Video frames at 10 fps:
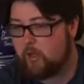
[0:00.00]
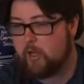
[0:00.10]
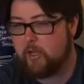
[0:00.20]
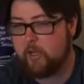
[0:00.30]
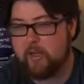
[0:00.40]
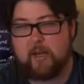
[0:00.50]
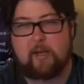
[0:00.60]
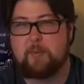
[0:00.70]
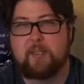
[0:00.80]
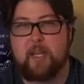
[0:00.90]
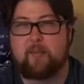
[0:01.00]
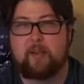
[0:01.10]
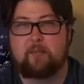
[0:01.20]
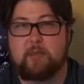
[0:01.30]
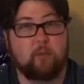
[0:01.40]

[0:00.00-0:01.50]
And he ended up saving,